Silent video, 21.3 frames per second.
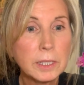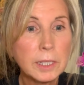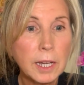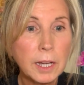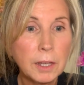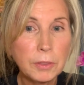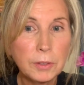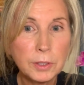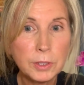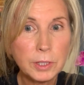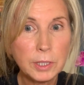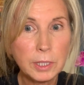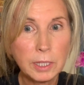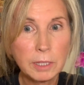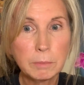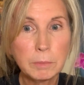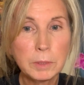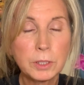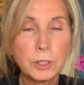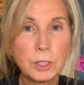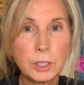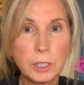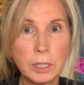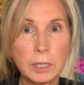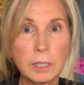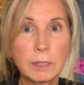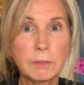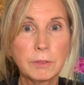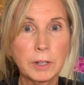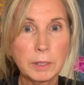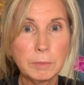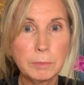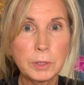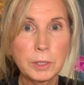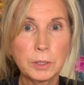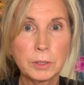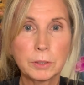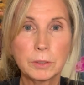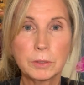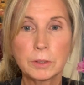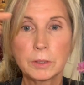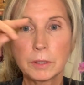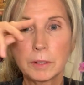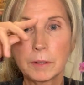now there's an image to live up to.